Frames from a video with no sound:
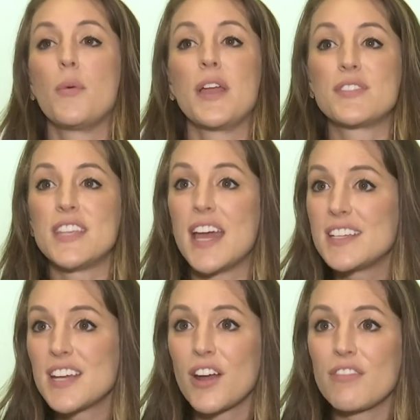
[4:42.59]
We have
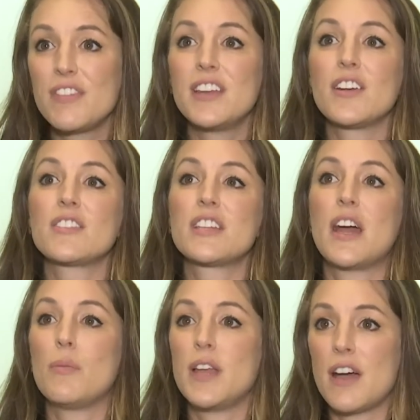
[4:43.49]
sanitary feeders,
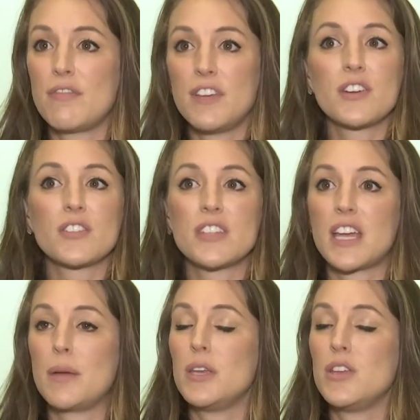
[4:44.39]
and we have feeders
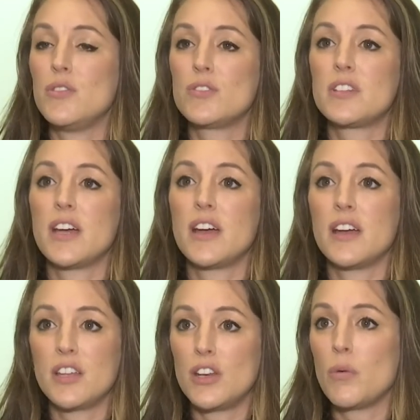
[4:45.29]
that can be used,
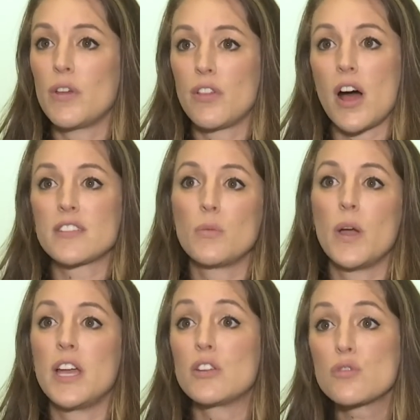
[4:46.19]
with loss and
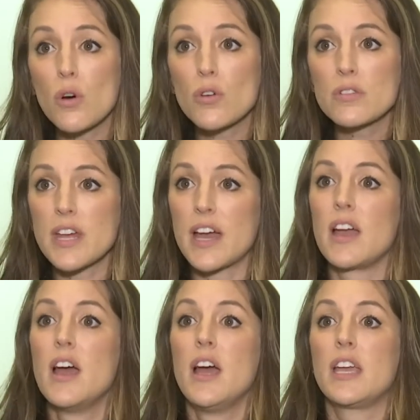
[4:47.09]
weight controls that
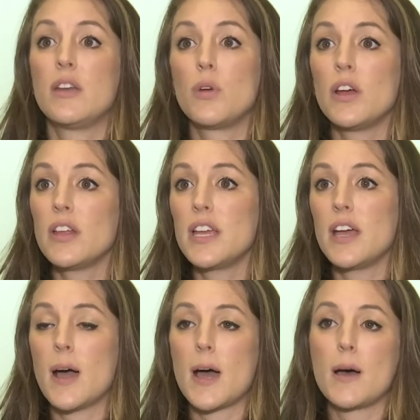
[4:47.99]
can really,
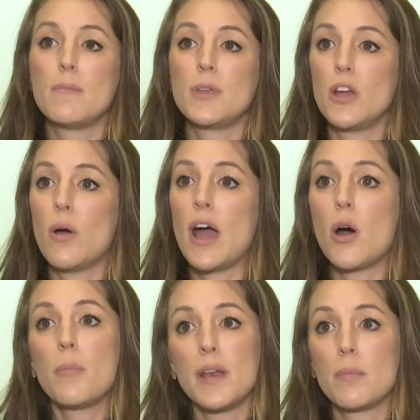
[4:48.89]

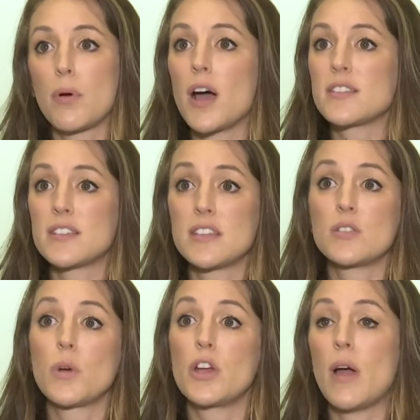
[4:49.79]
help in
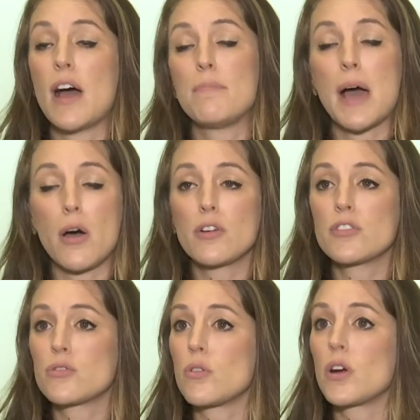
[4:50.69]
processes where you have
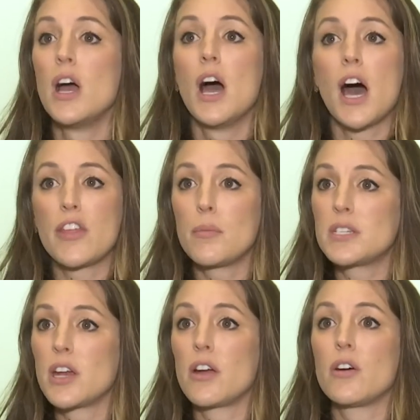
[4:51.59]
powders or other
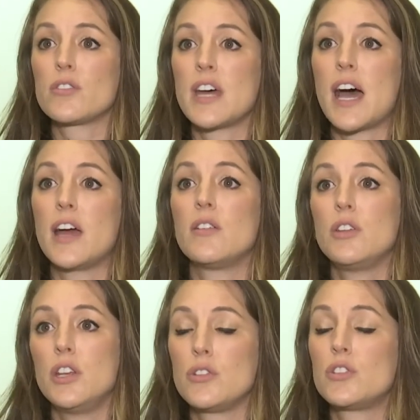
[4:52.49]
materials that,
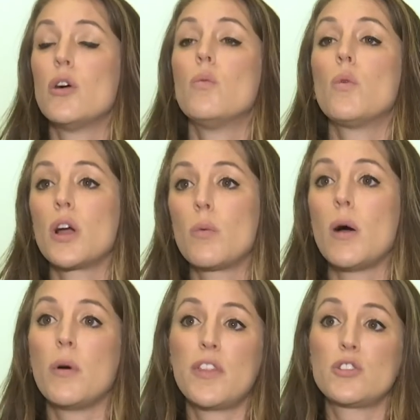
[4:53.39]
don't work
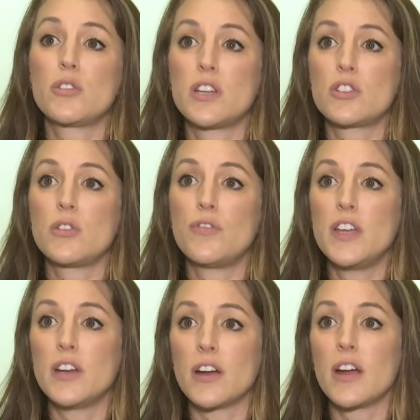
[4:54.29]
well with a traditional
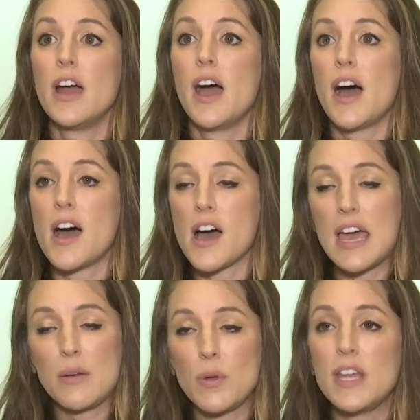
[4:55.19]
feeder.
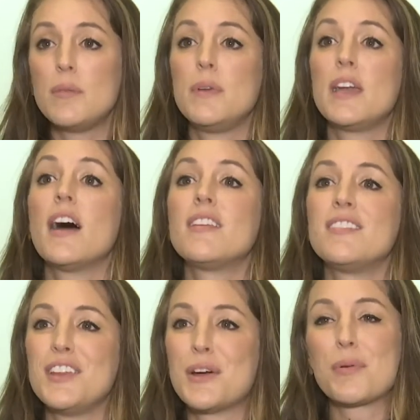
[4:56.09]
And we had
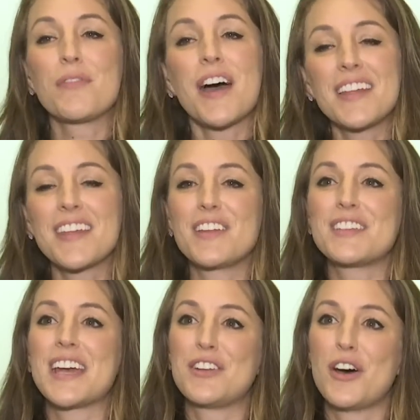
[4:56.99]
begun, providing that
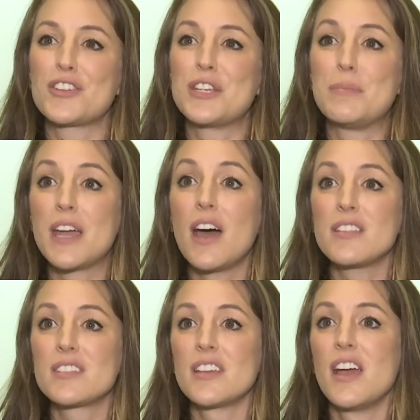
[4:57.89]
technology
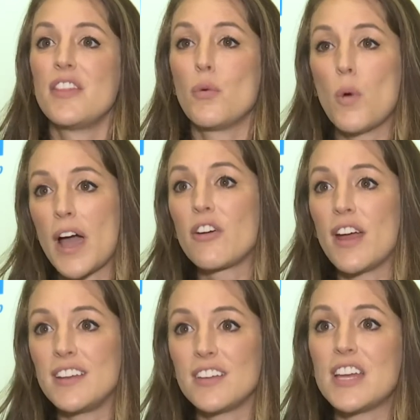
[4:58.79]
because the wet
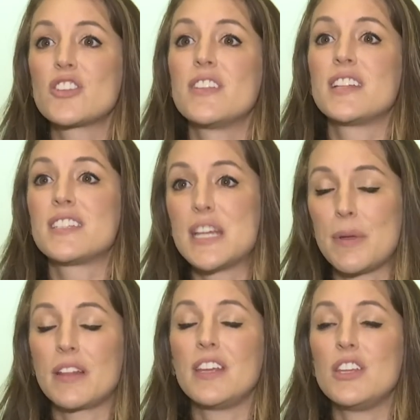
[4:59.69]
granulation that's
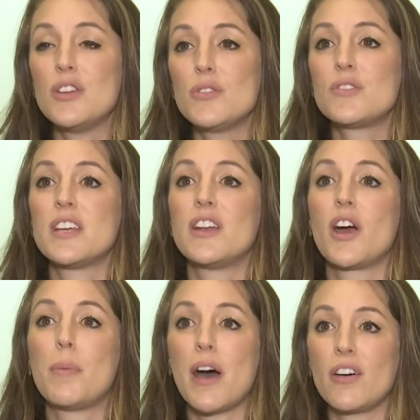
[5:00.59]
typically used in
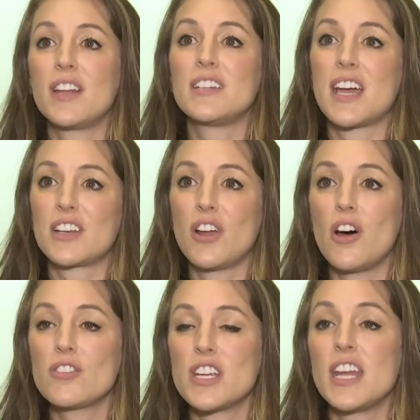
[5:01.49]
our pelleting
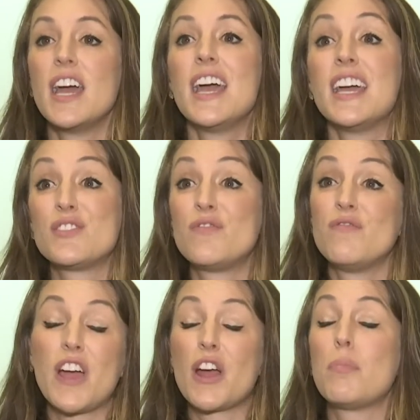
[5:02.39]
technology is
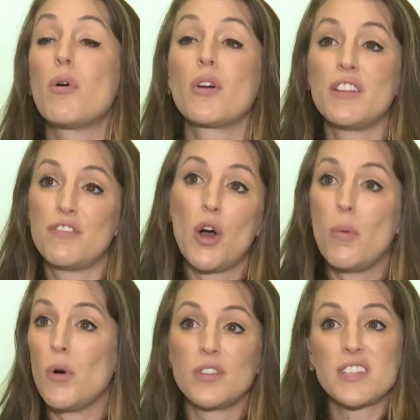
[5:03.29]
very poorly
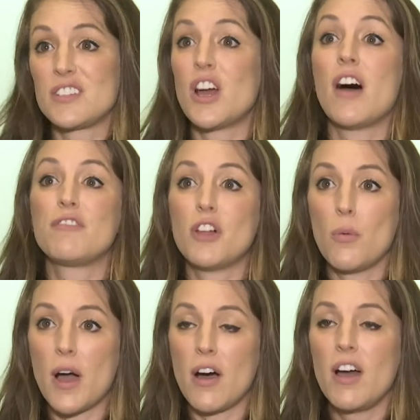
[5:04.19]
flowable. It not flow
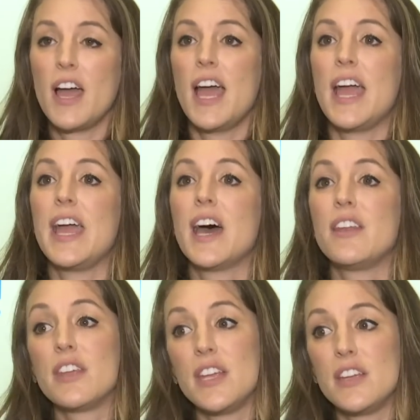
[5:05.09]
well.
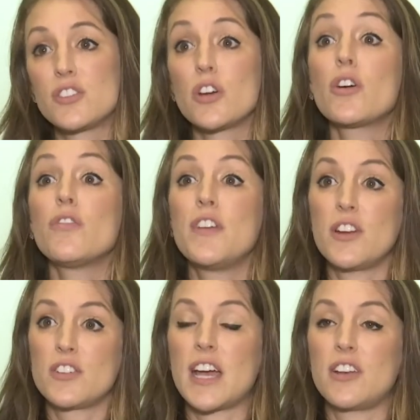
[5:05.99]
And the circle
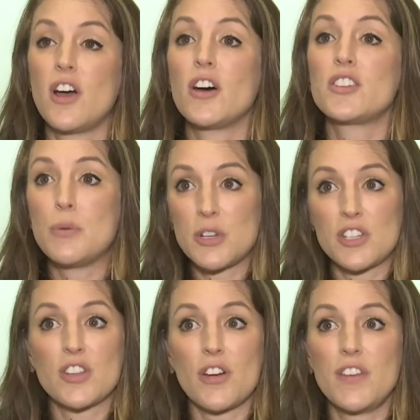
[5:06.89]
feeder technology,
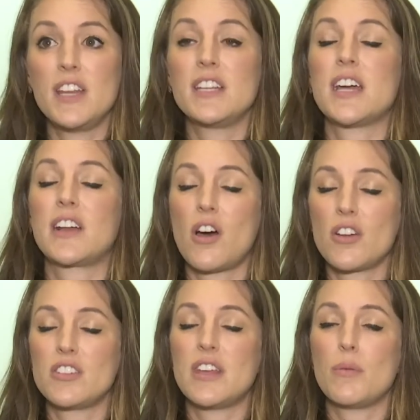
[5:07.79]
which is our feeding
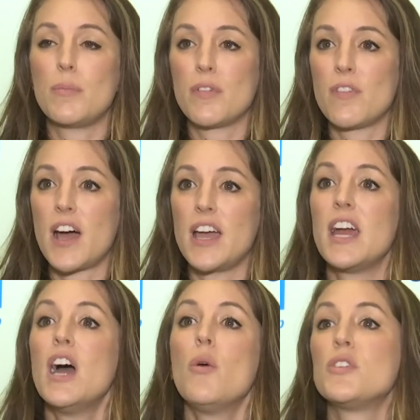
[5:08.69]
technology that we provide,
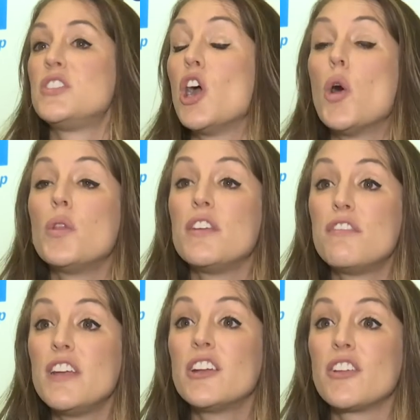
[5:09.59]
was the only
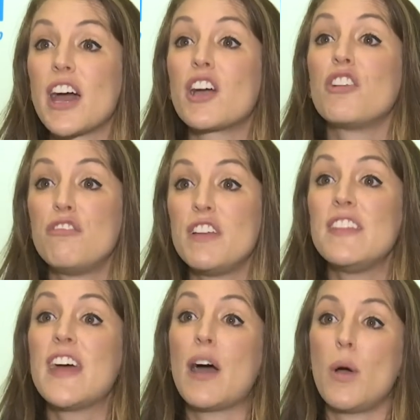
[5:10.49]
feeder that could
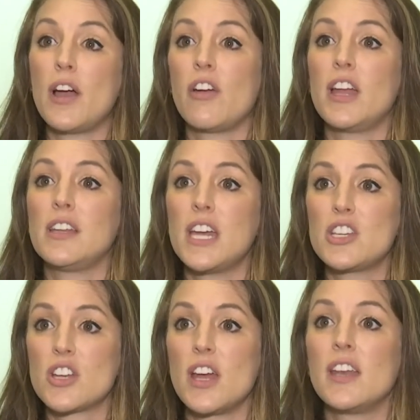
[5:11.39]
feed that wet
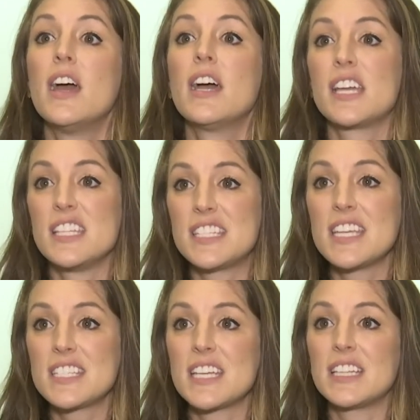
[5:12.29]
granulation
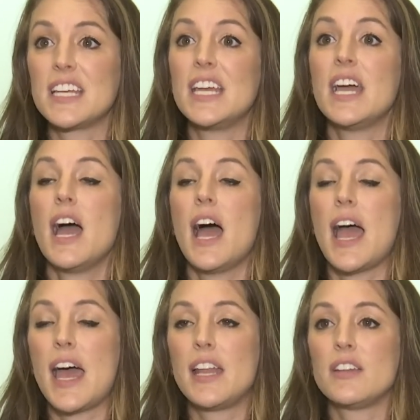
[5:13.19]
consistently
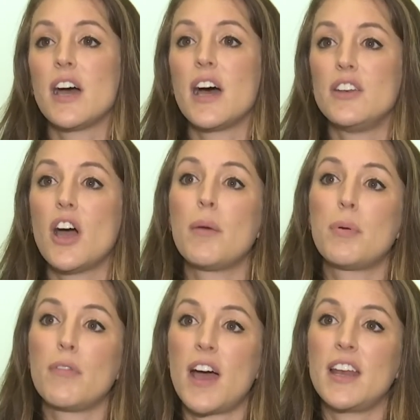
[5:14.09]
and not
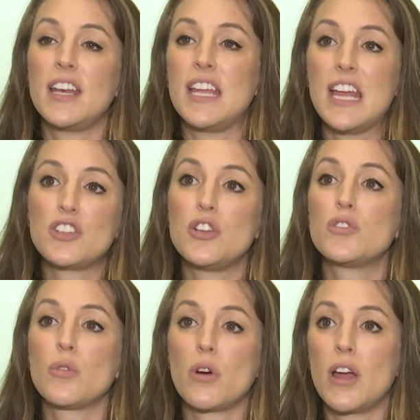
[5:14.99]
provide any
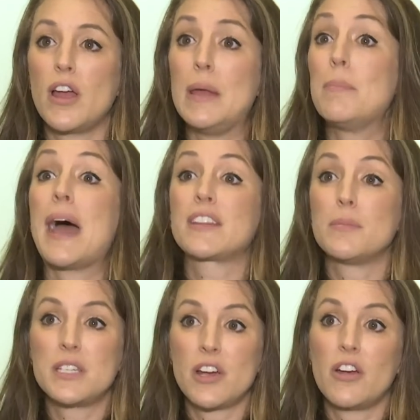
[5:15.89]
issues or impact
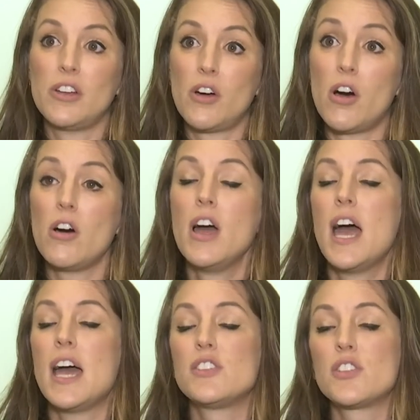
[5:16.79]
the material at all.
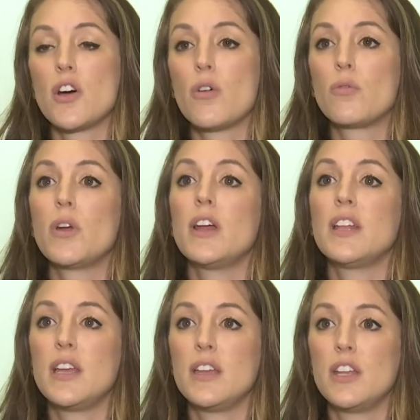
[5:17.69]
And so
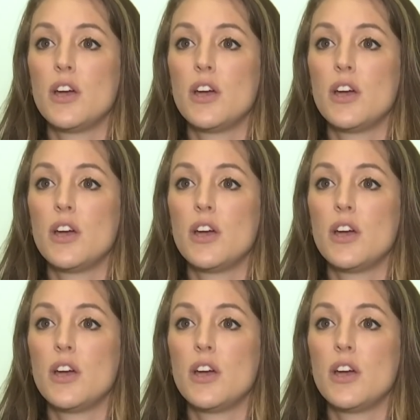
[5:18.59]
really,